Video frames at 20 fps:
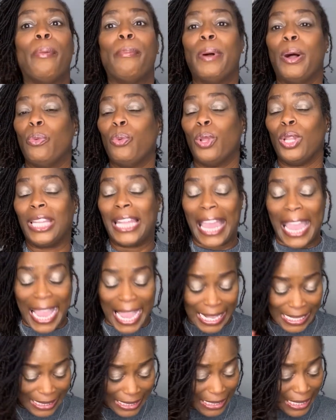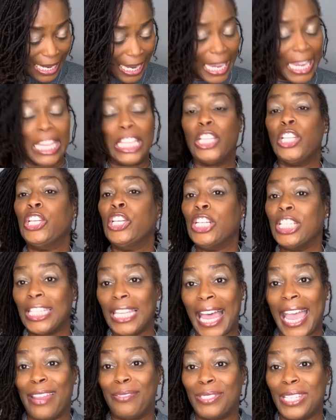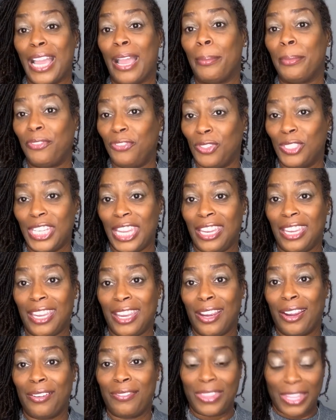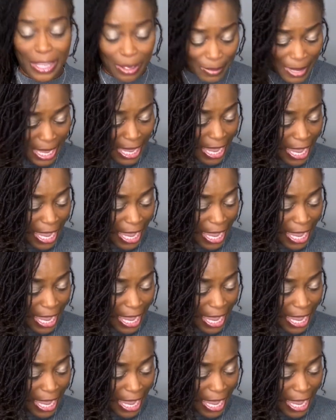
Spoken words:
but will last a good lifetime if you take care of them.